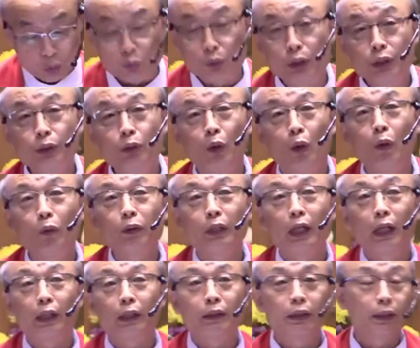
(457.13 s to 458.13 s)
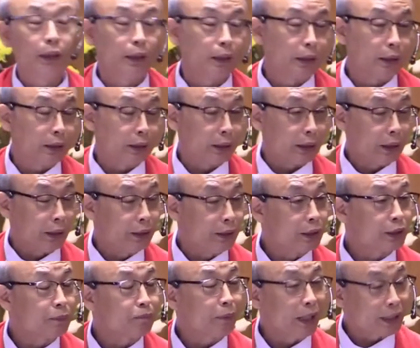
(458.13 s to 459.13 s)
we know that here in
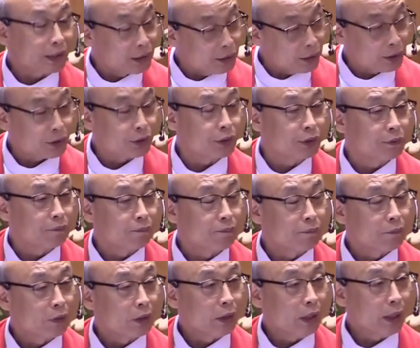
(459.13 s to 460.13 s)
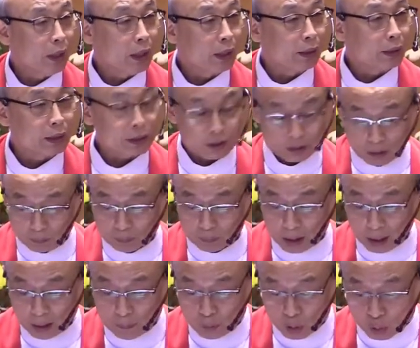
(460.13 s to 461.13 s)
this passage. And
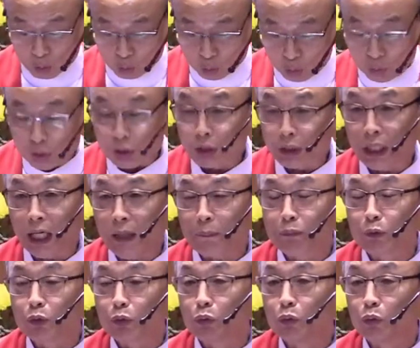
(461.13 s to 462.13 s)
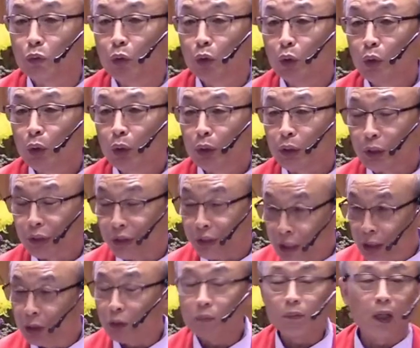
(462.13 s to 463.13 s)
sometimes we have to, you know,
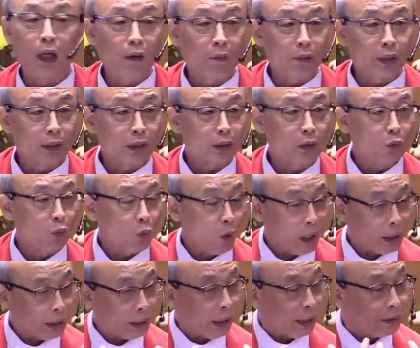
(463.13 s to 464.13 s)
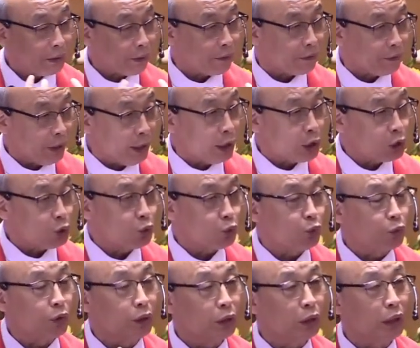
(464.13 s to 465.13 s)
think about it. What kind of things
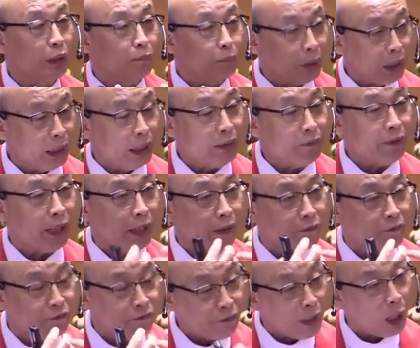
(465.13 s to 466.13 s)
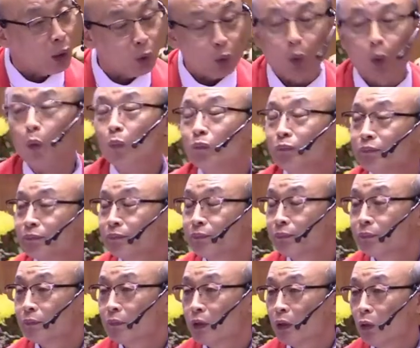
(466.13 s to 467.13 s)
we really believe and follow?
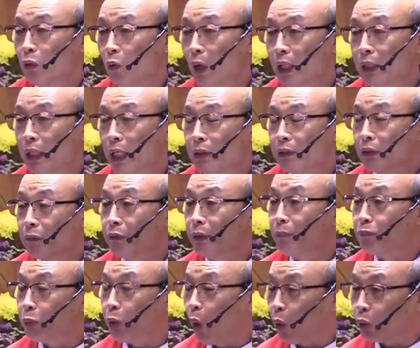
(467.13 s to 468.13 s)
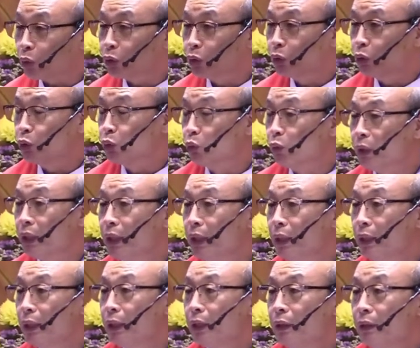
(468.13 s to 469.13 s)
What kind of report do we